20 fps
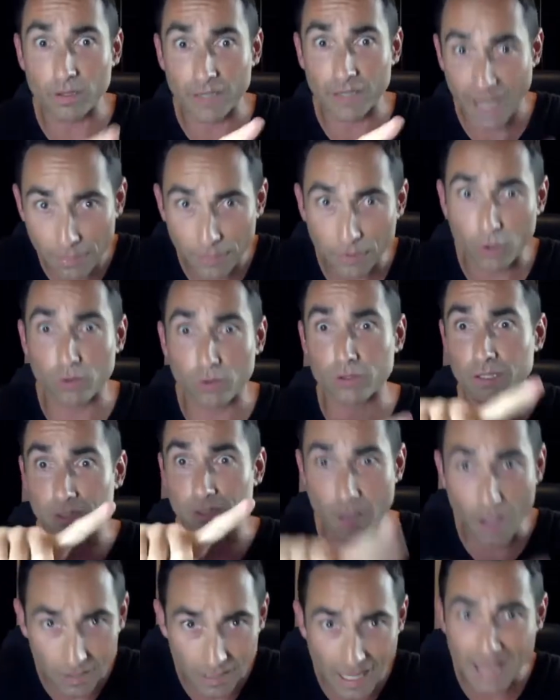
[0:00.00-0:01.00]
and ethical and
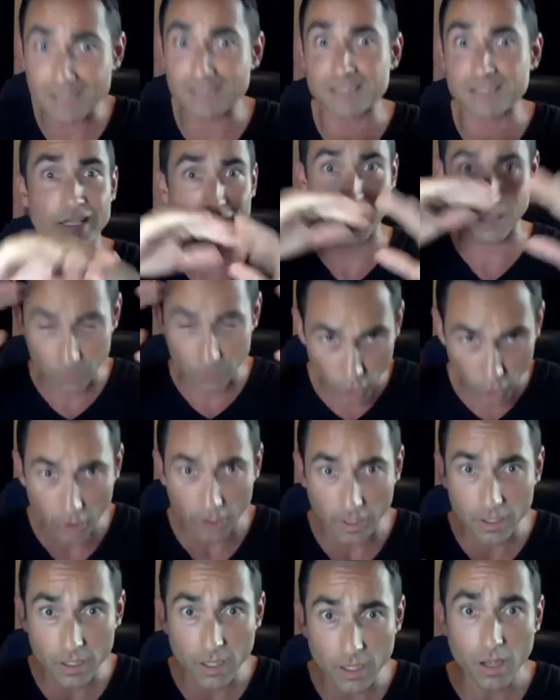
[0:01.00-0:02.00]
long-lasting and
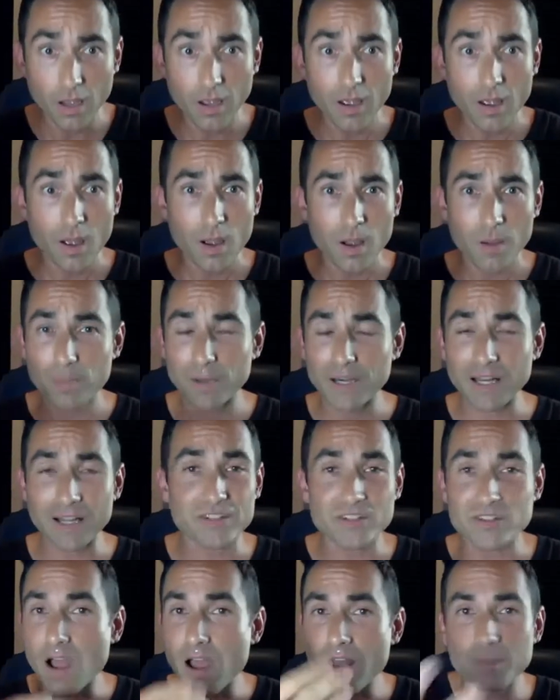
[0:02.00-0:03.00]
good, but it's
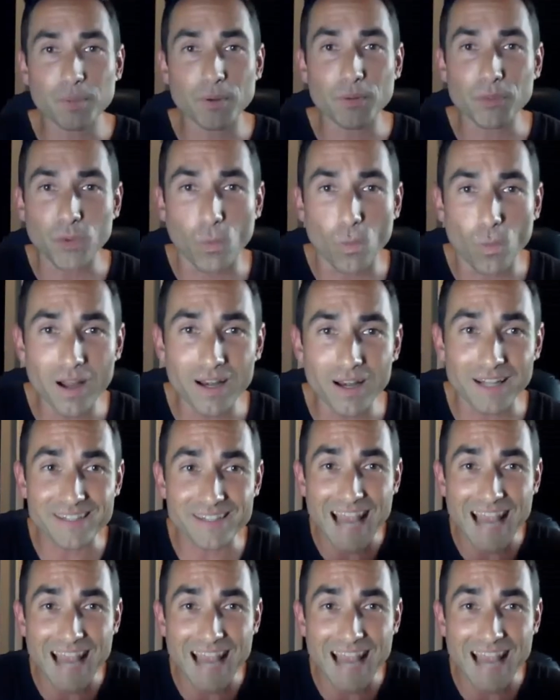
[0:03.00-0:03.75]
not about the what. It's